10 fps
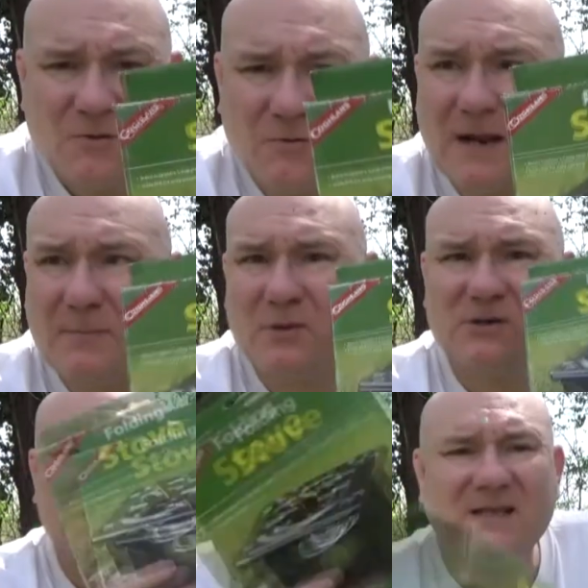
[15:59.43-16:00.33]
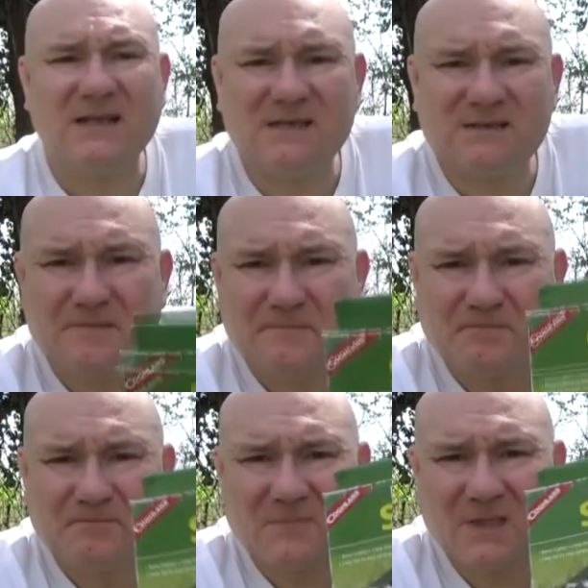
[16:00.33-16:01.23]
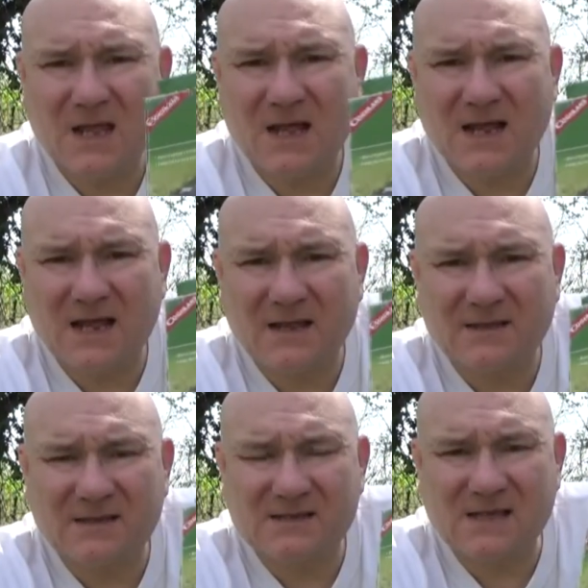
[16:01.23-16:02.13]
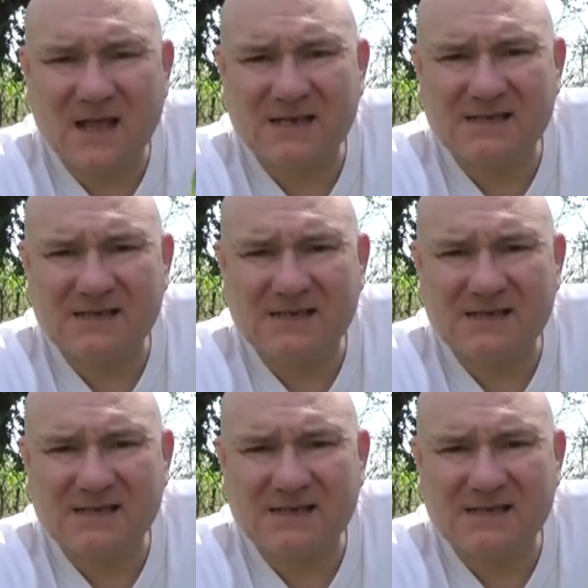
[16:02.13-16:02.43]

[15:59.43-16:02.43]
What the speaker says: when I purchased this, the sign